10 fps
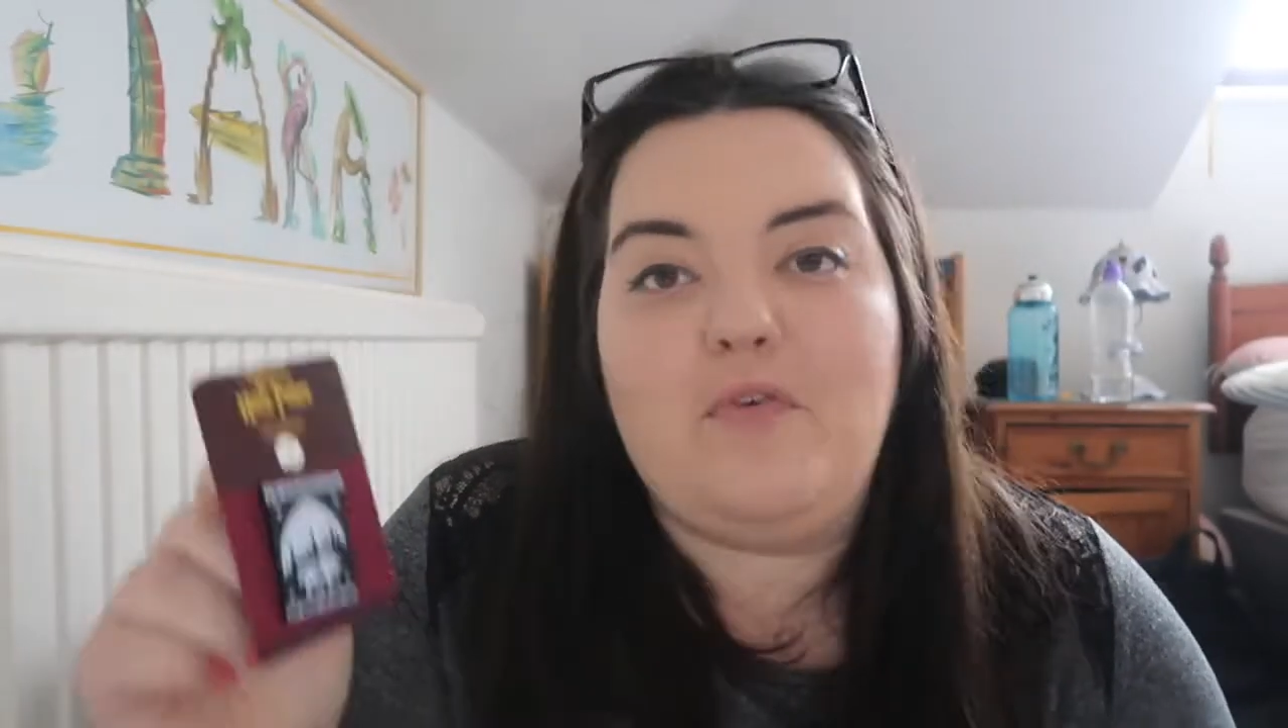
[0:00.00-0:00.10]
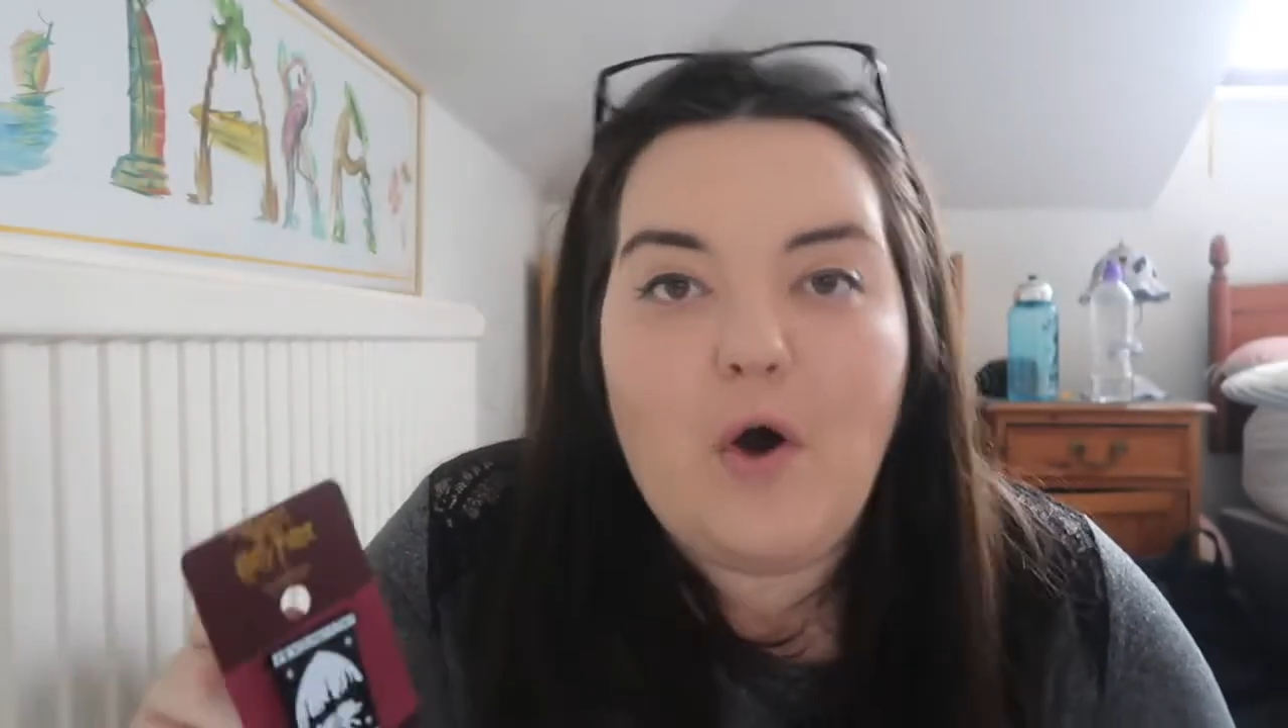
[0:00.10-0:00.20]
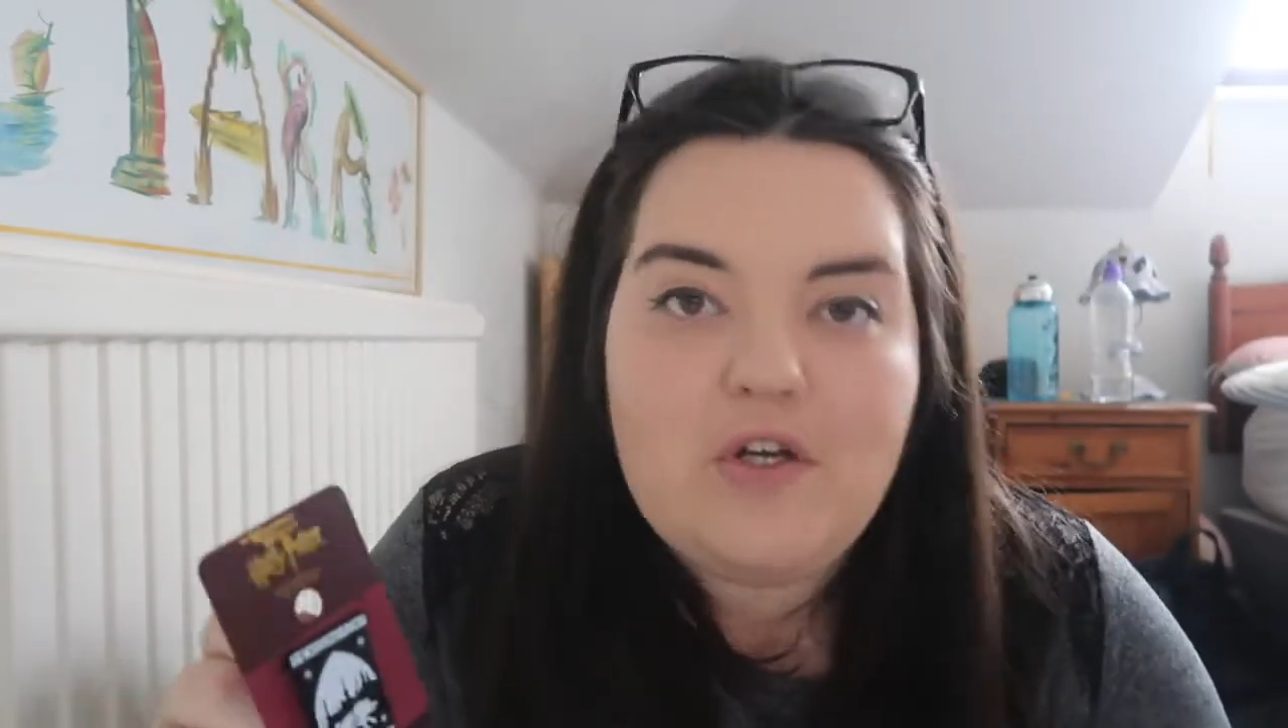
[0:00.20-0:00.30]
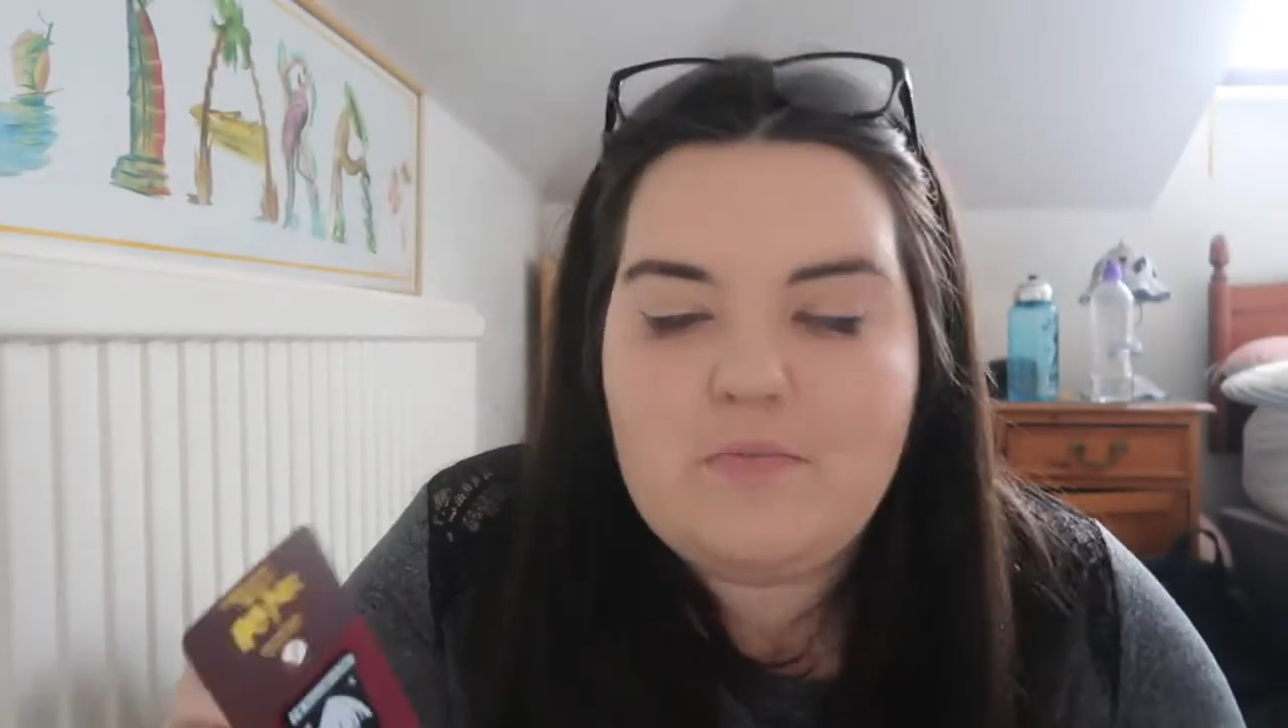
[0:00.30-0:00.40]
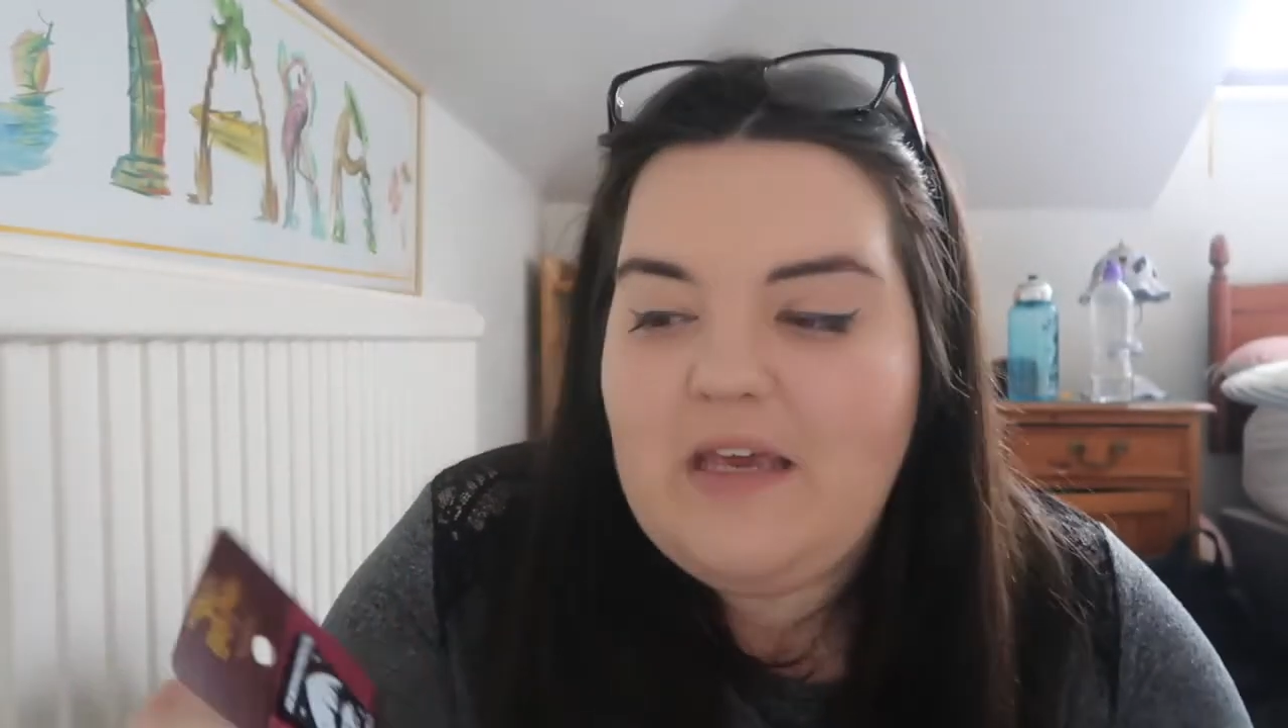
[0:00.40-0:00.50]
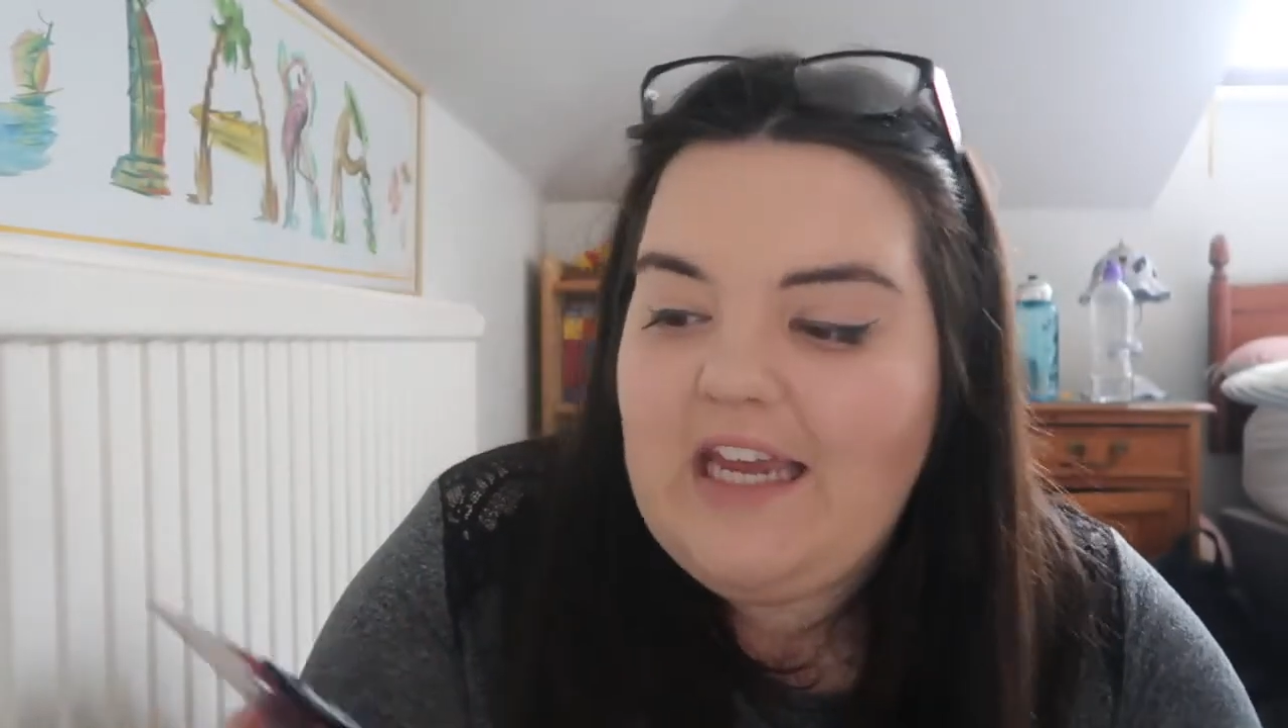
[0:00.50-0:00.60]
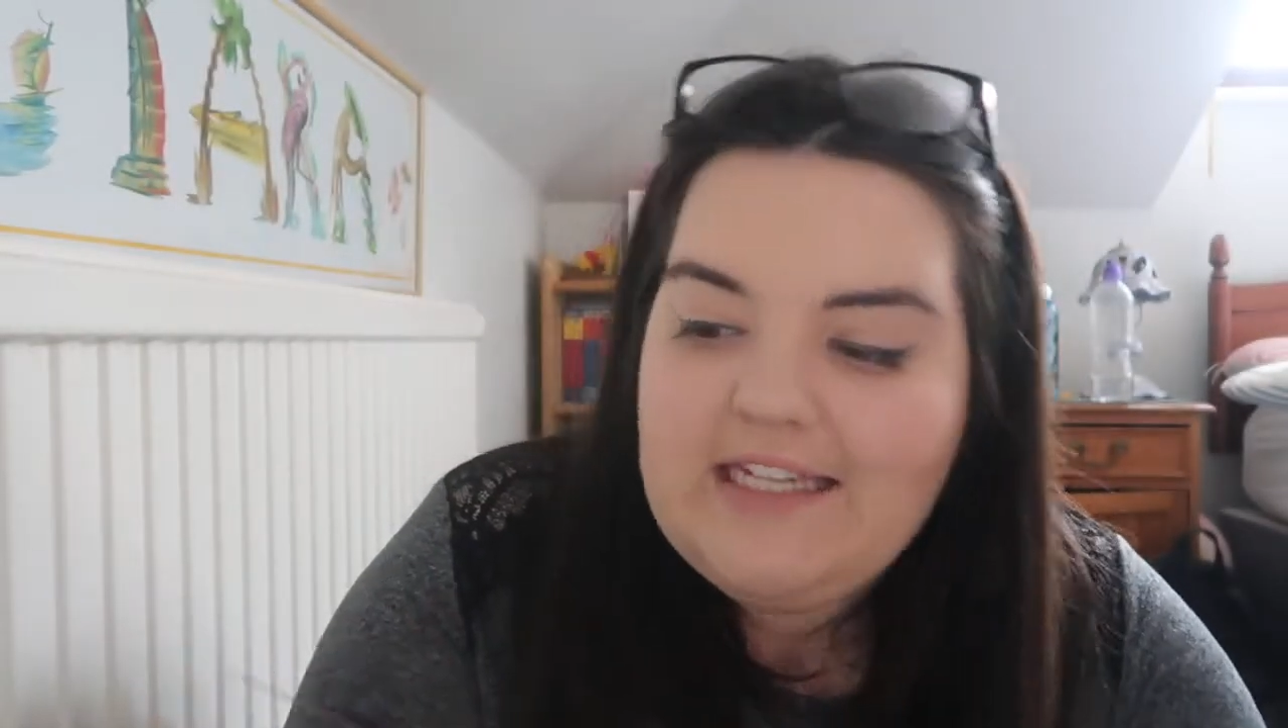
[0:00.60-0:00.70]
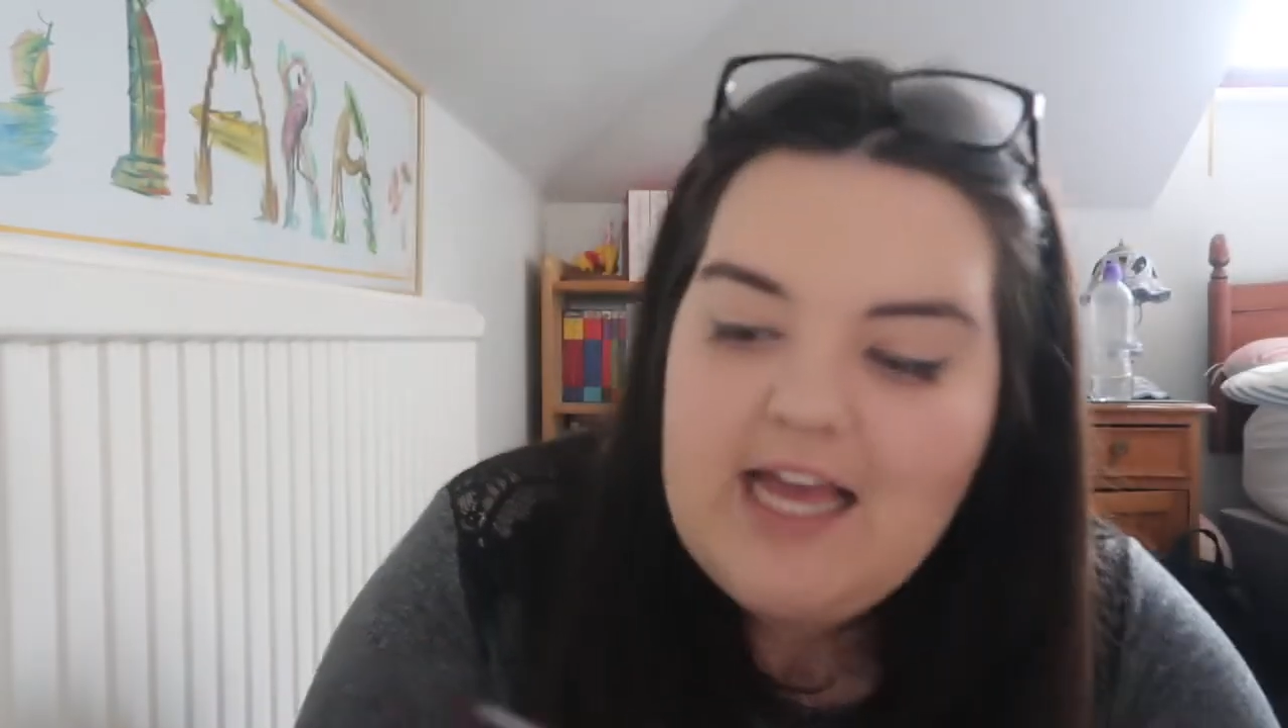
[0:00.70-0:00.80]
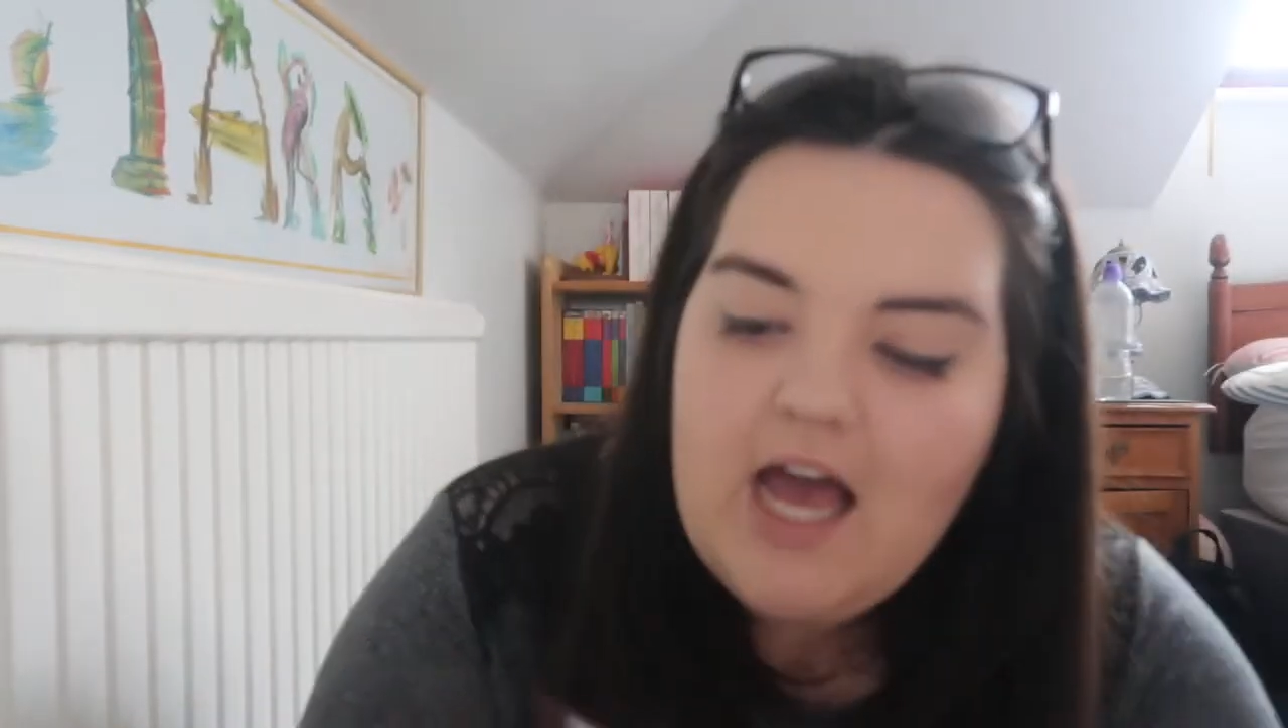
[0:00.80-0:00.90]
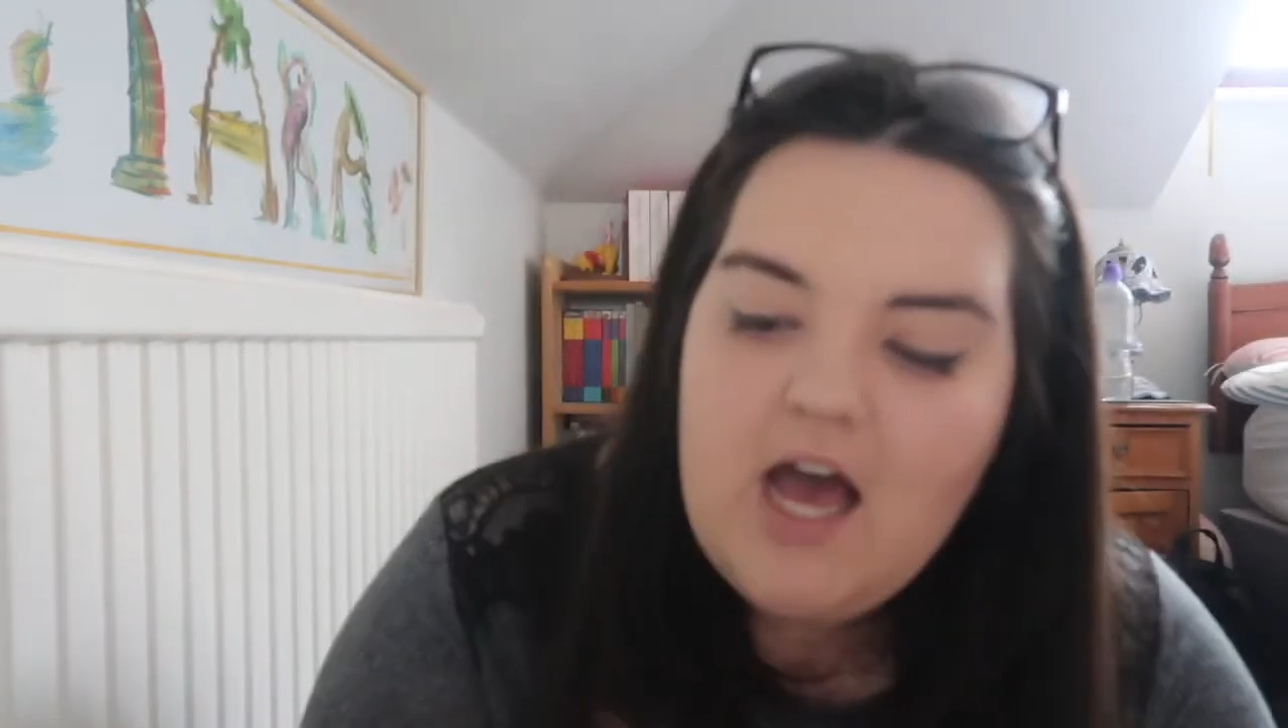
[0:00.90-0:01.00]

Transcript: Hogsmeade